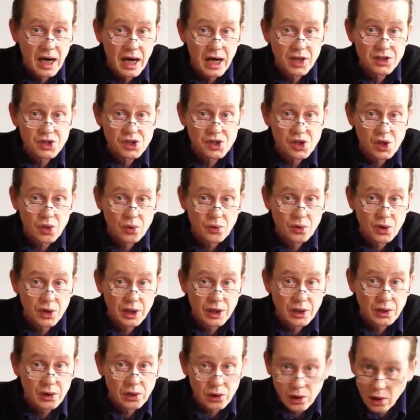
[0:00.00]
So
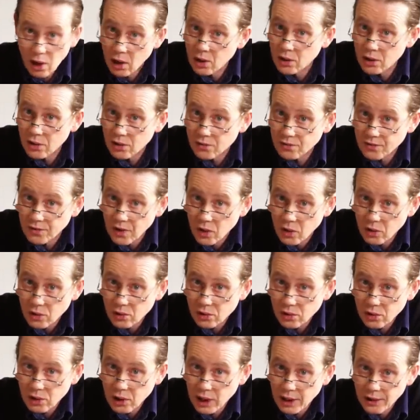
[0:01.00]
the longer the
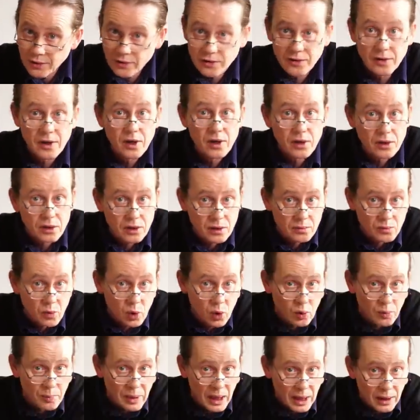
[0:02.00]
focal length, the
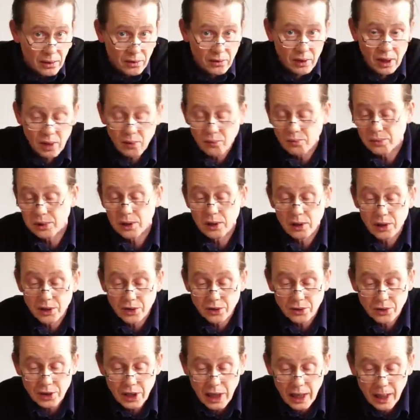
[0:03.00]
more background blur
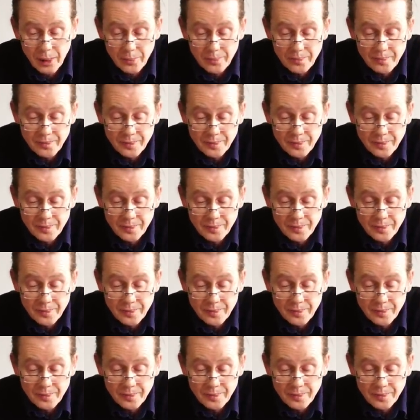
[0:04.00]
you get.